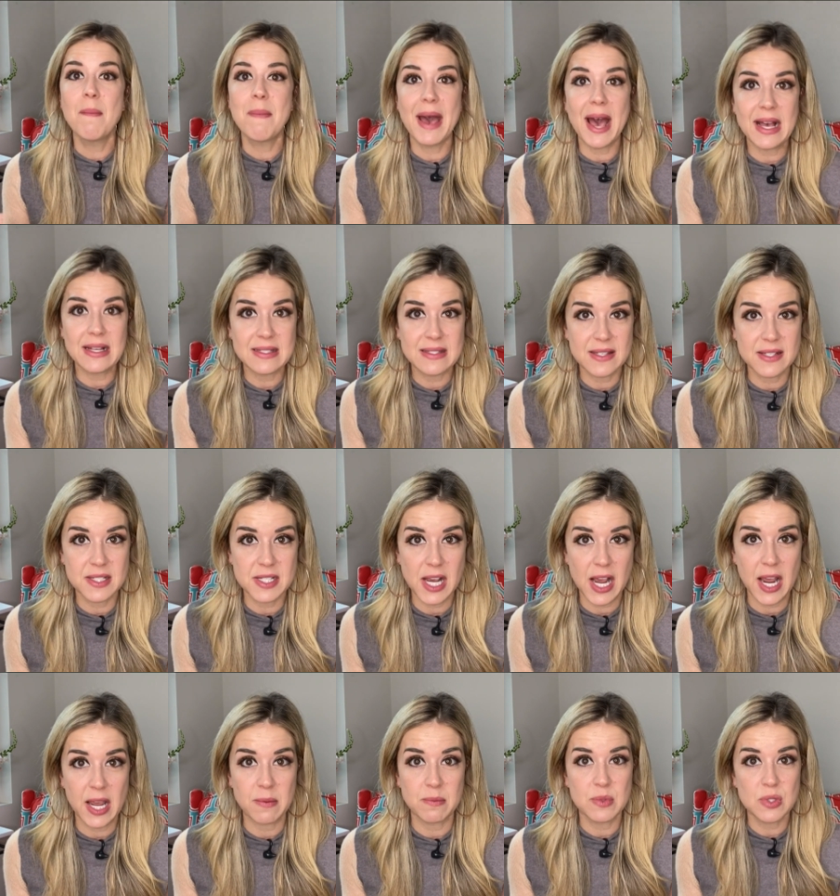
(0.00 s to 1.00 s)
pass the
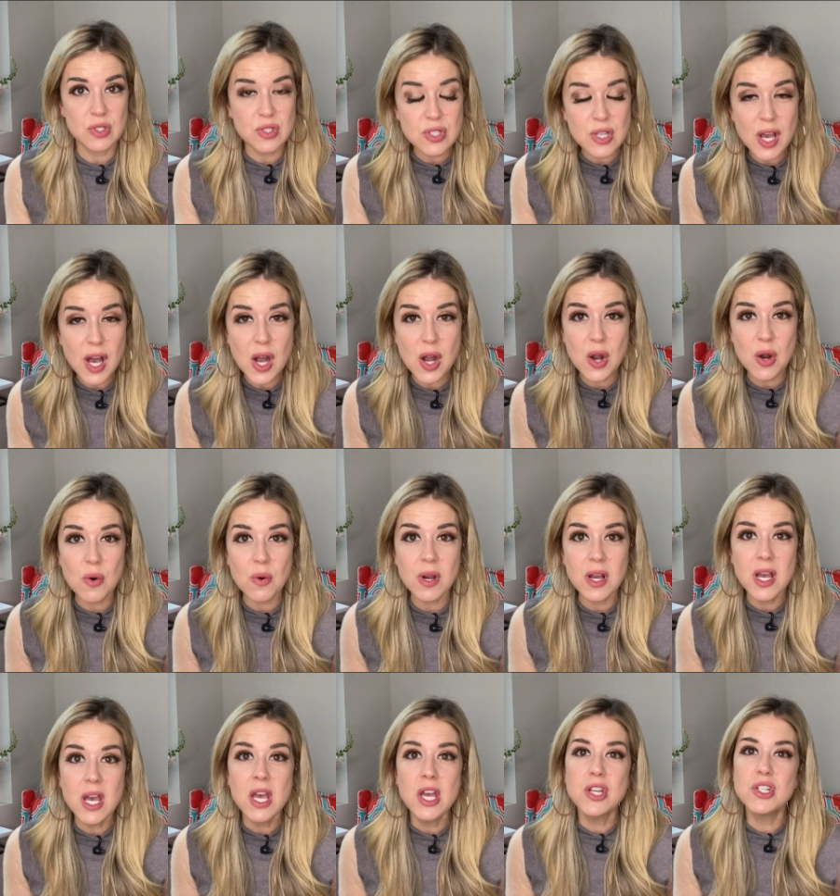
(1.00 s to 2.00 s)
time. So right.
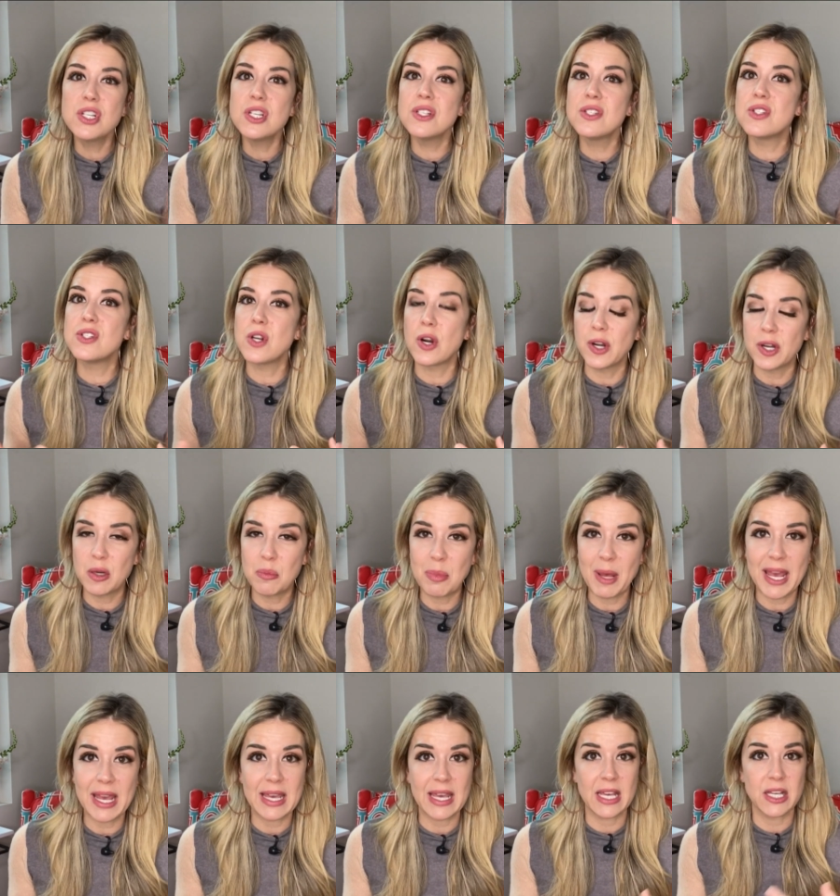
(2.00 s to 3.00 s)
she started
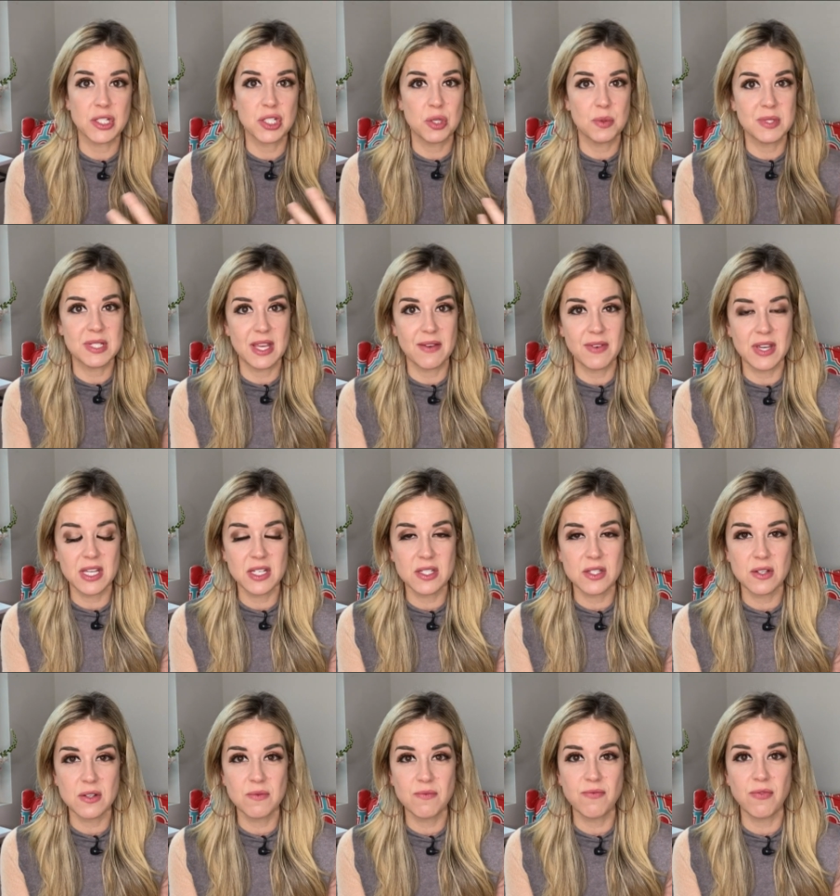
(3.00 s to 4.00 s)
baking. She was giving it
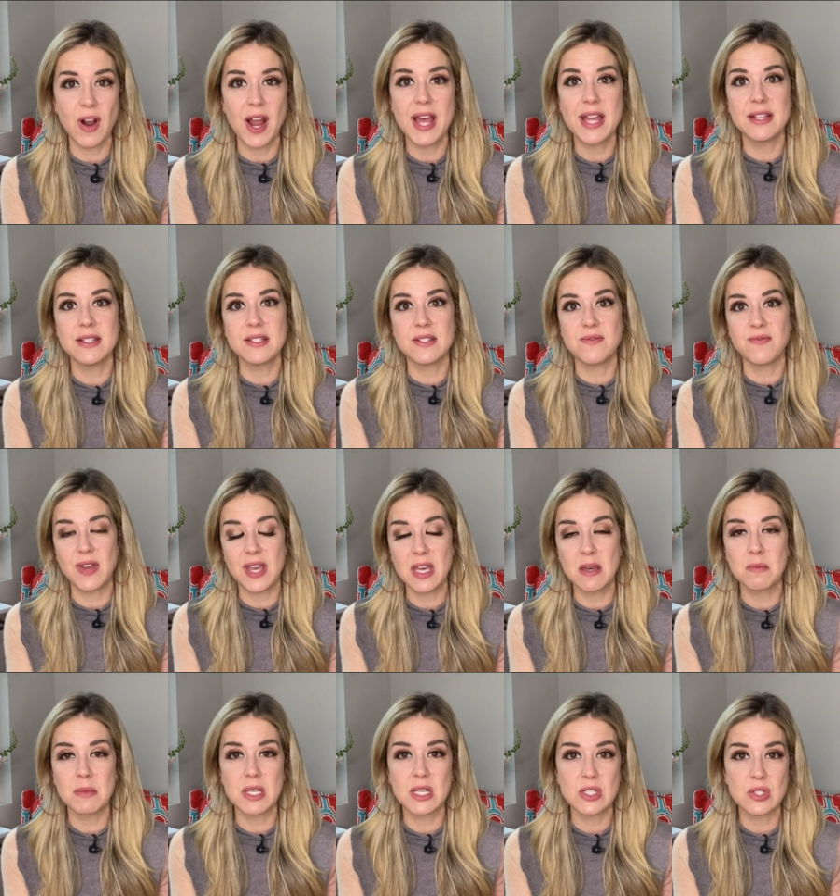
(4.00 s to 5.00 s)
to friends,
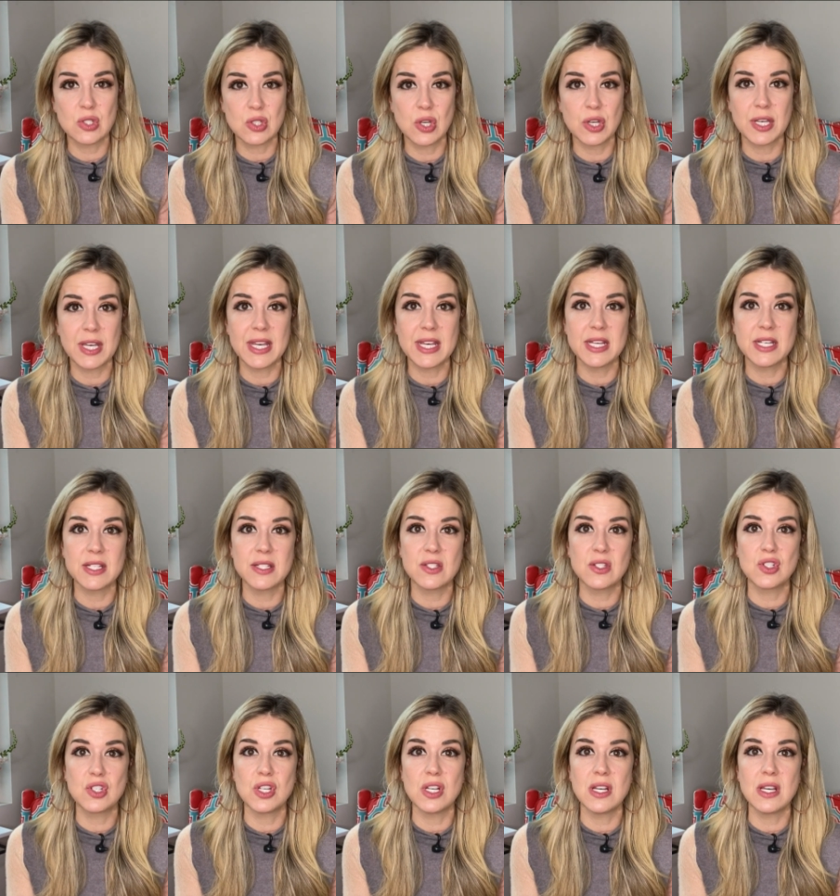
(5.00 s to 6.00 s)
families,
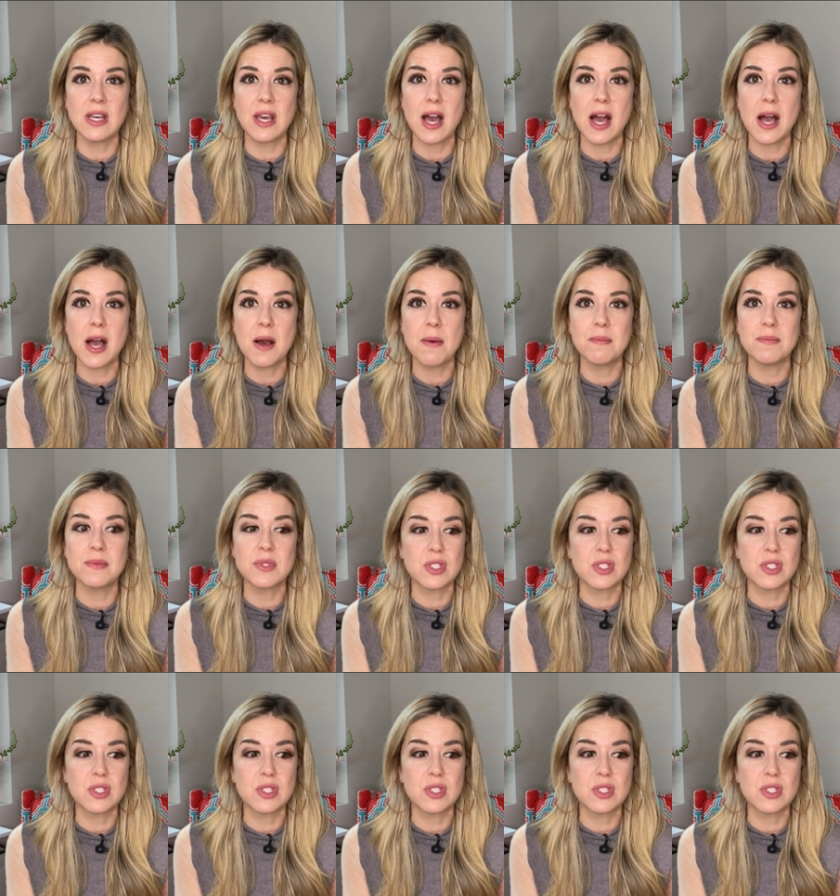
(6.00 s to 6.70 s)
cookies. She um,